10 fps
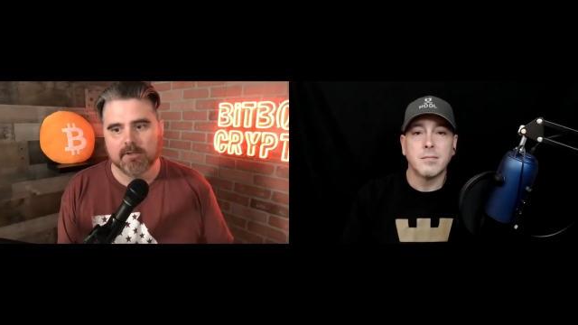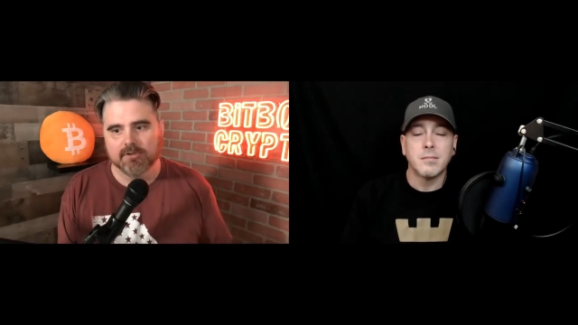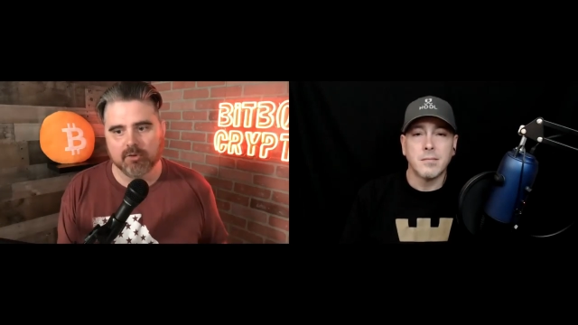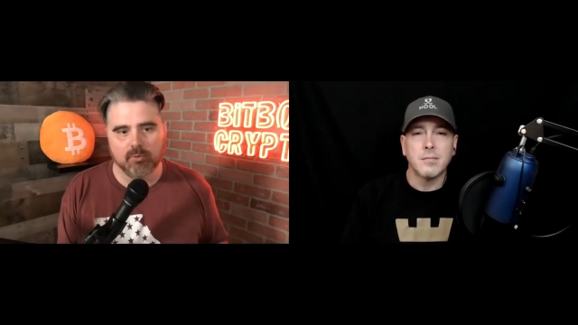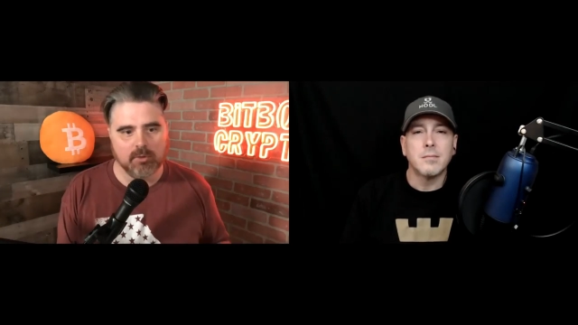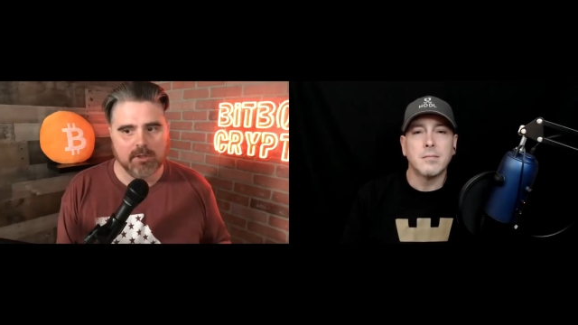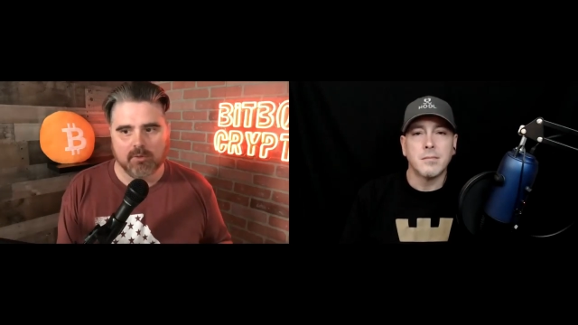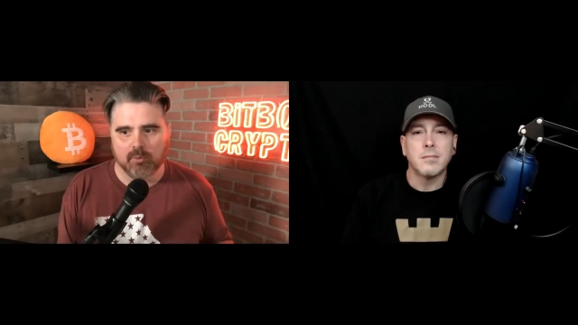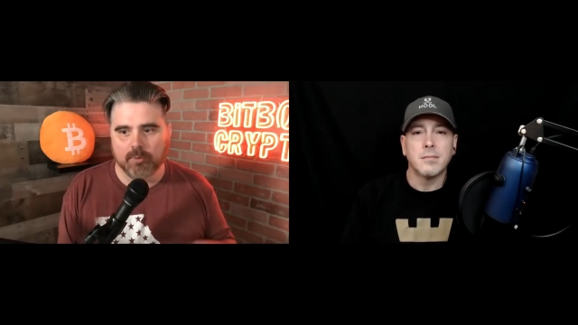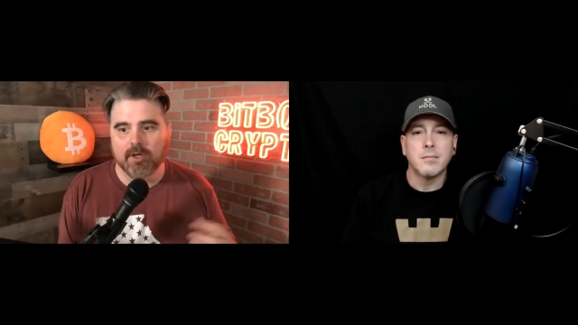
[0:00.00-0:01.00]
Speaker 1: So
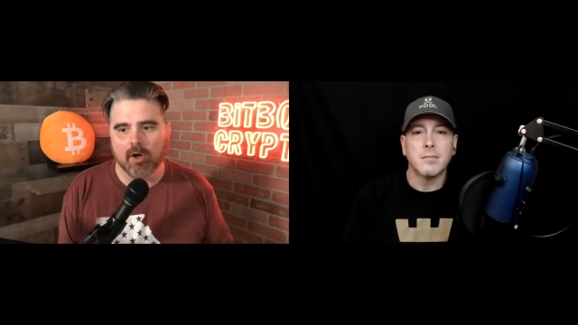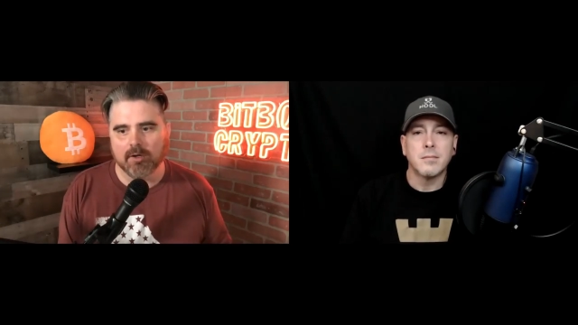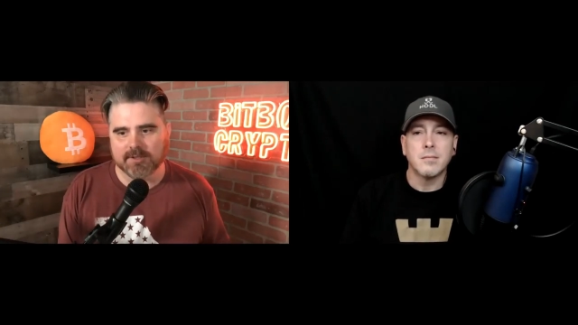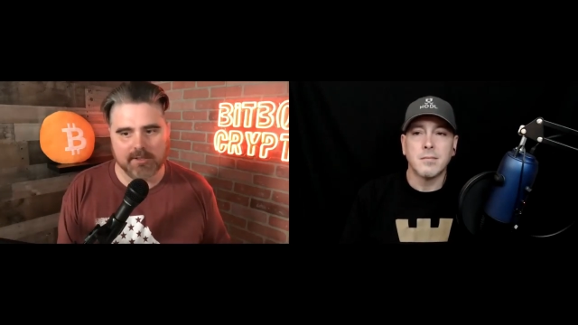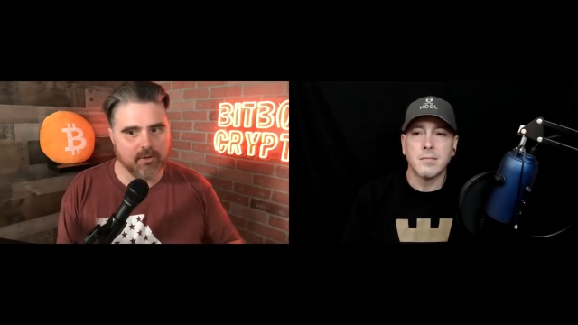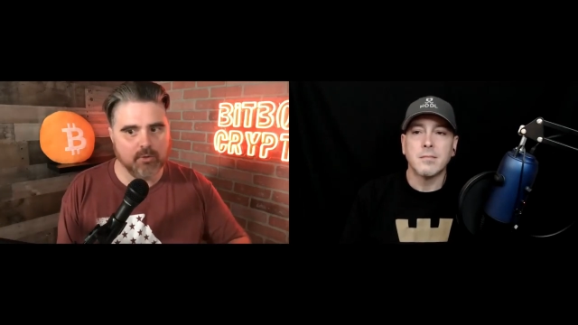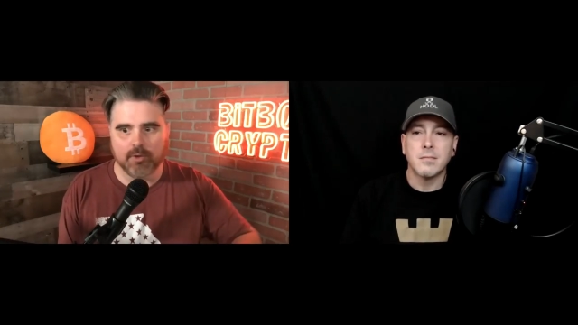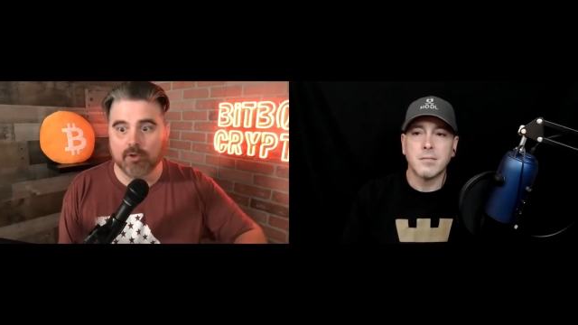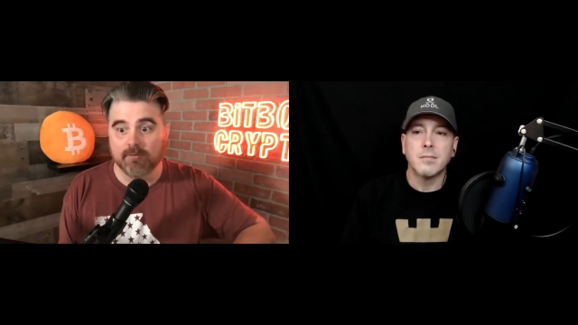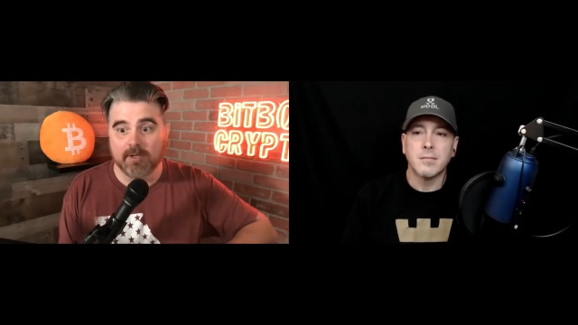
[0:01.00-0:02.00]
we are,
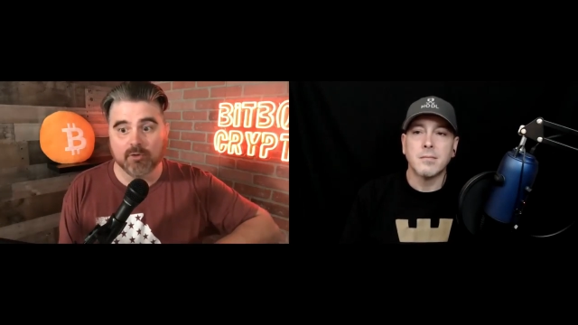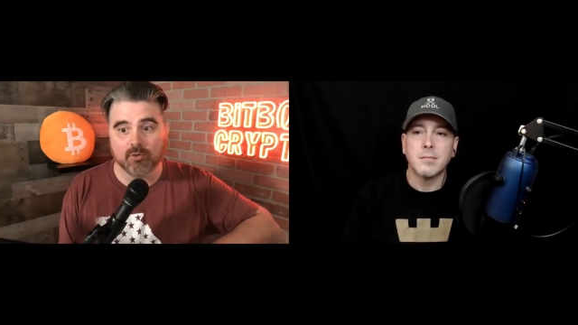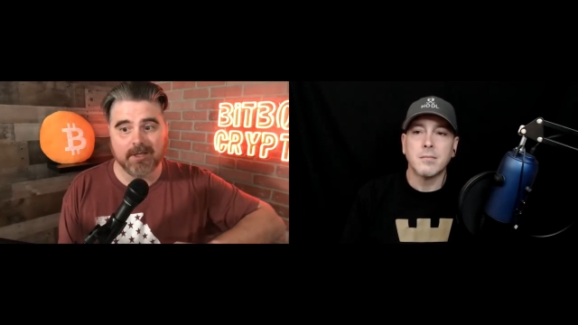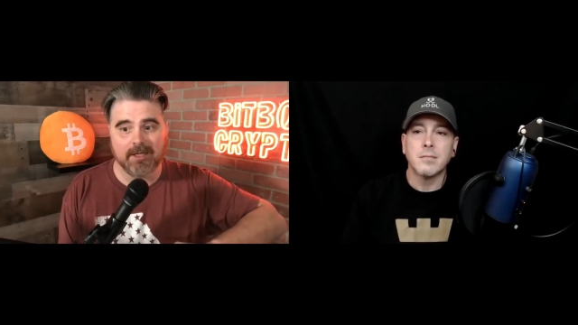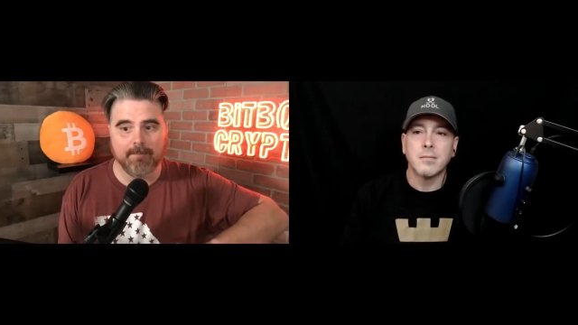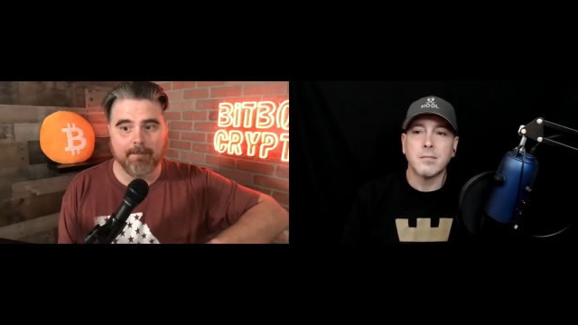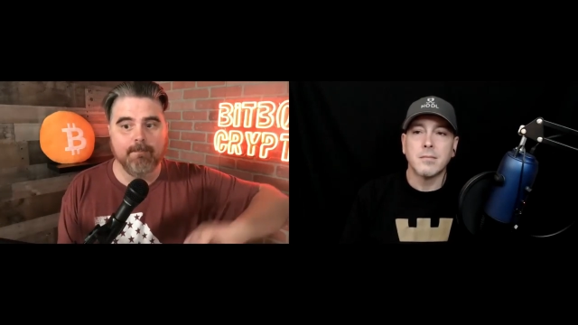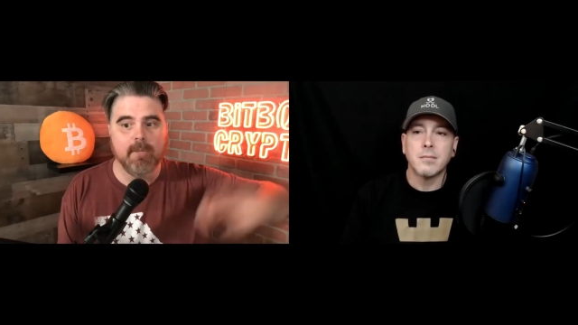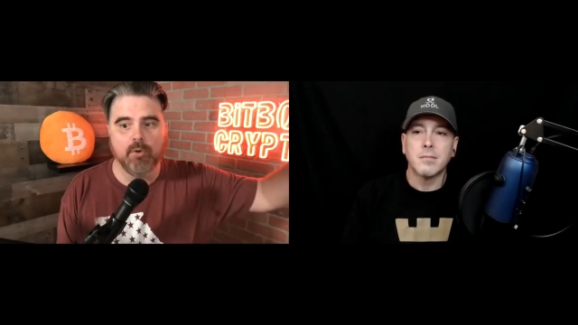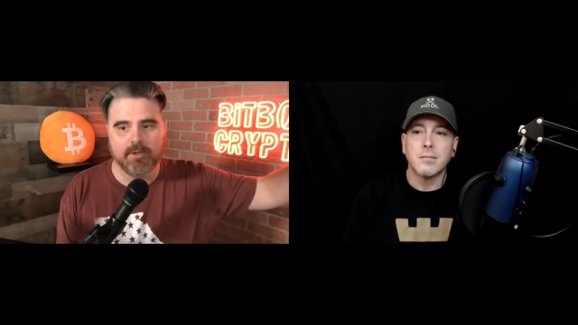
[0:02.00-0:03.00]
those videos are
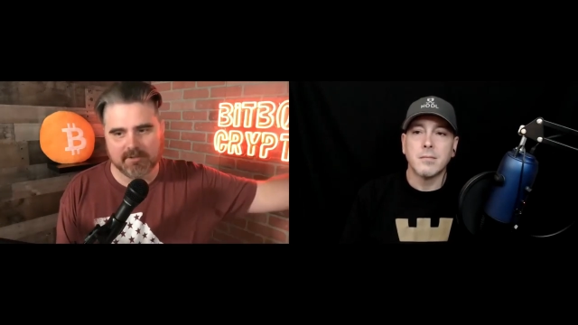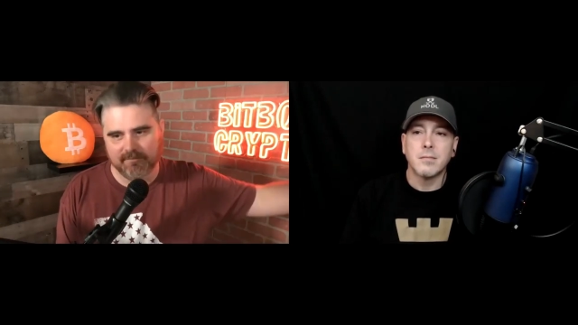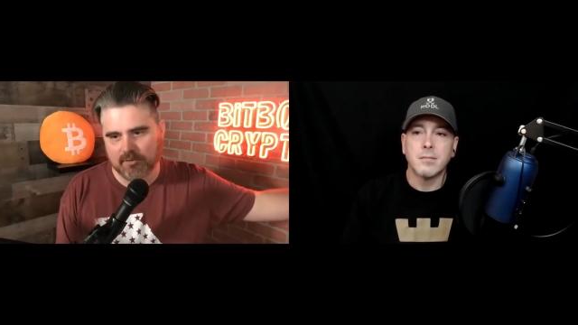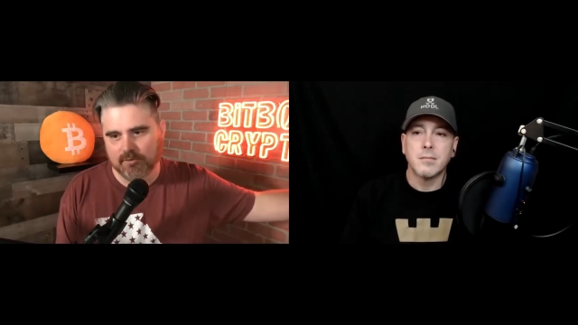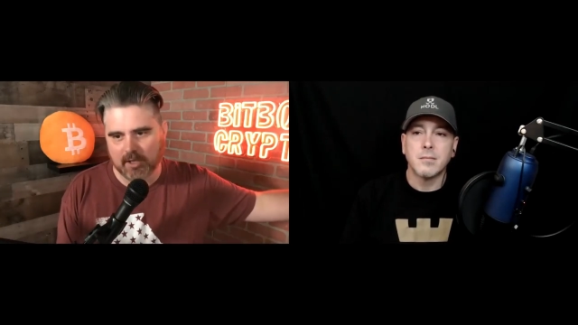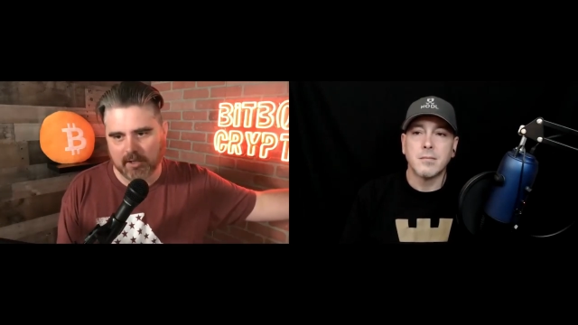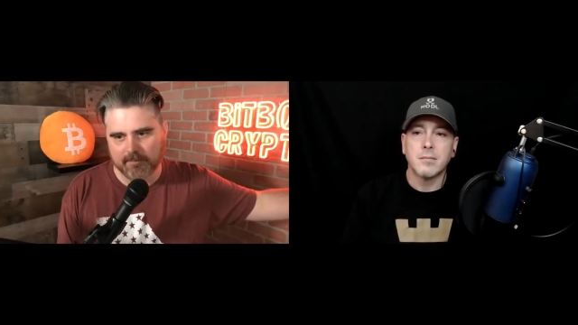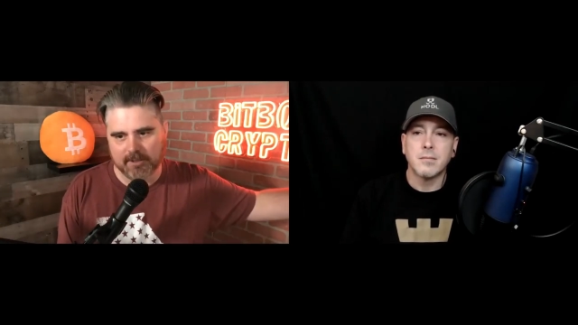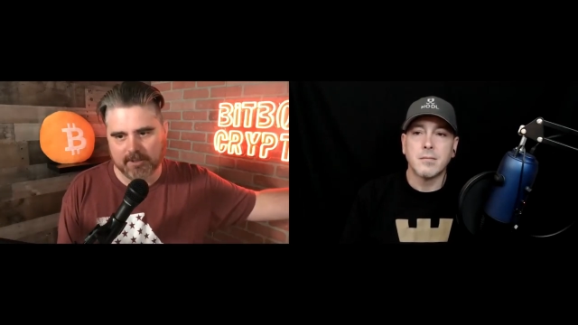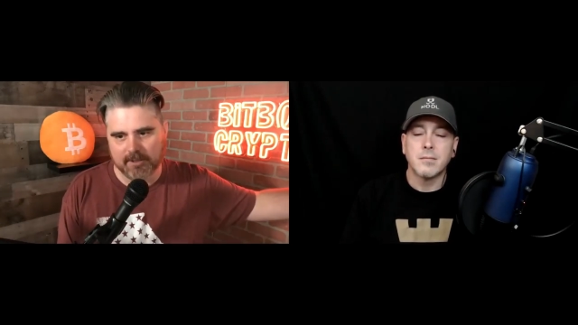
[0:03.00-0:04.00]
getting millions of views on them
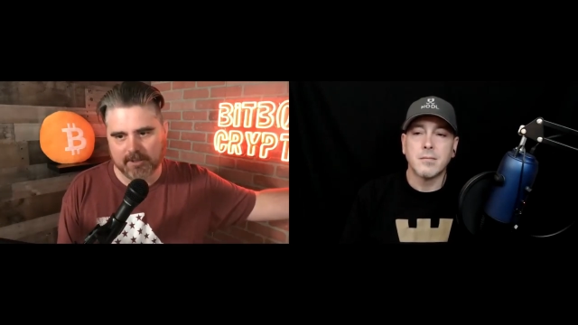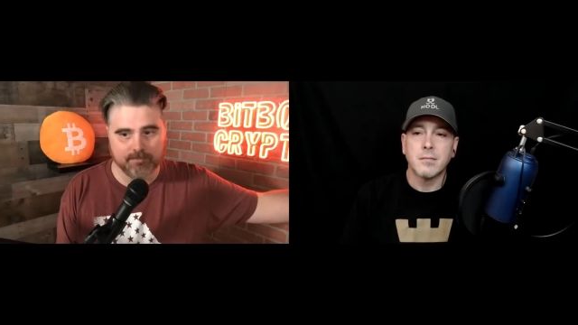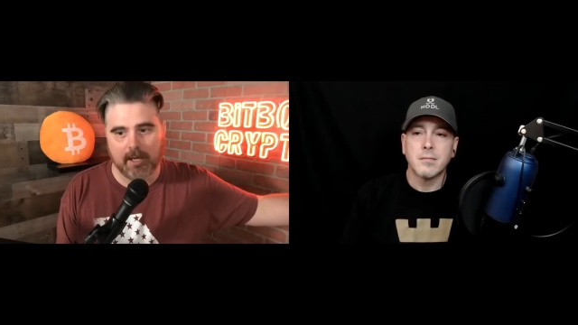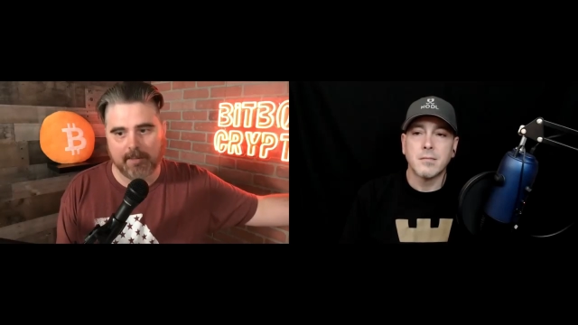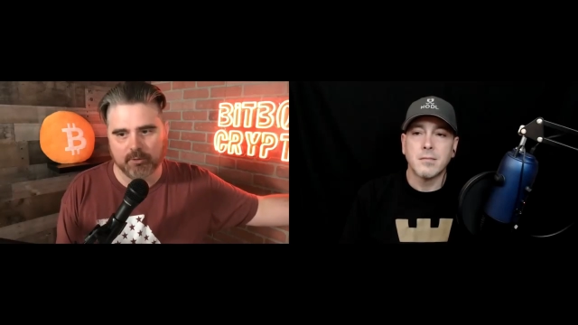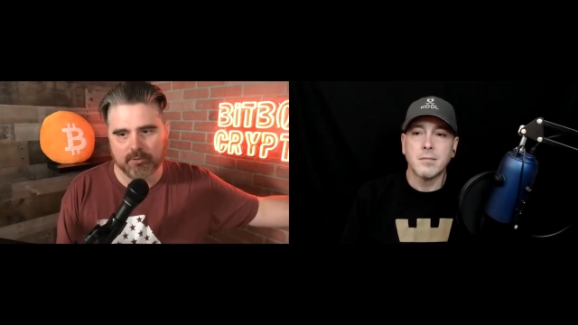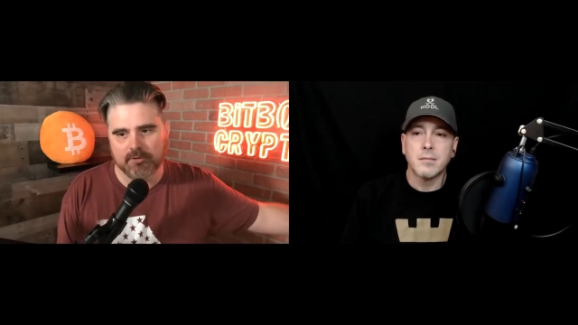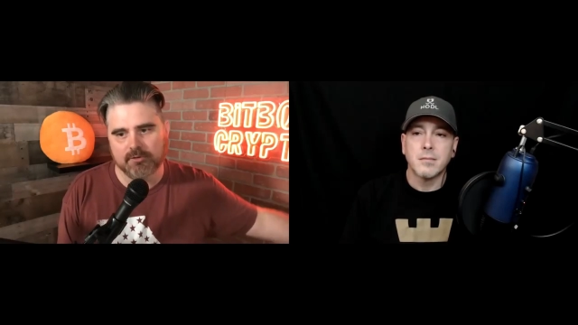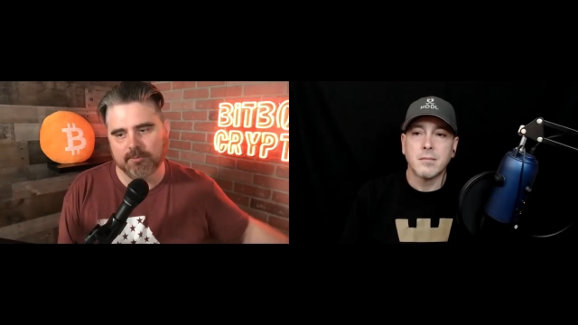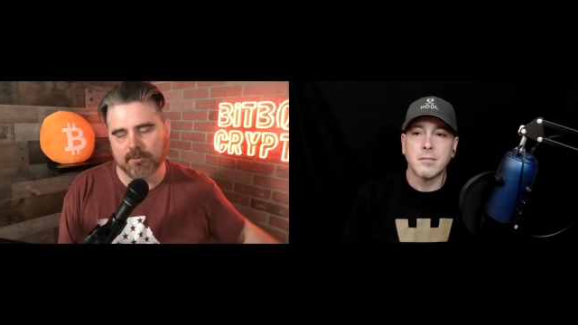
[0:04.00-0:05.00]
because those are some popular
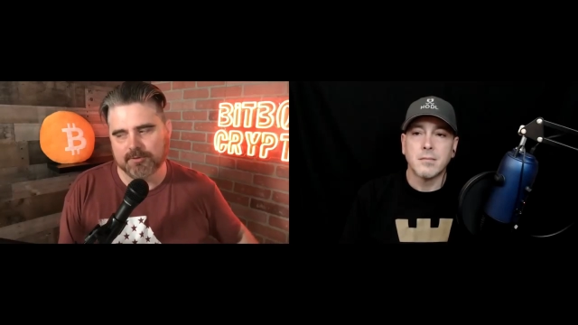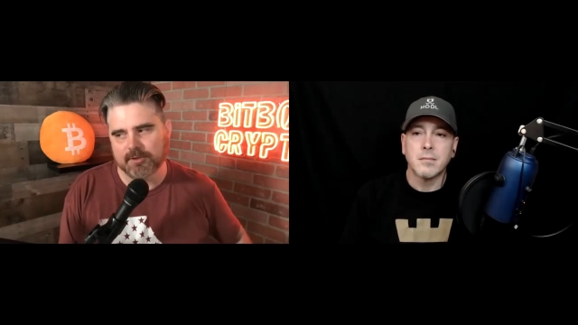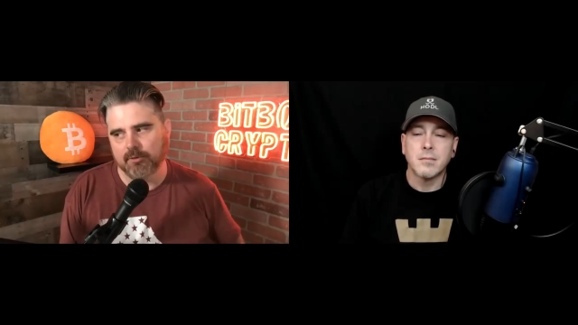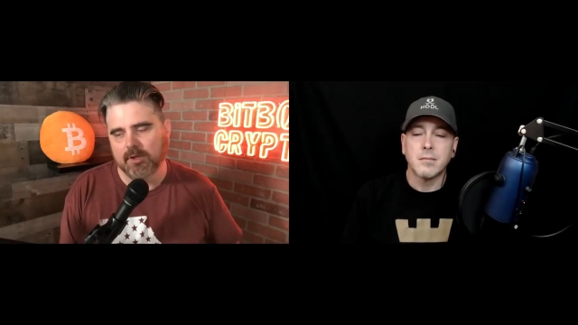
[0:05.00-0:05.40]
YouTubers. So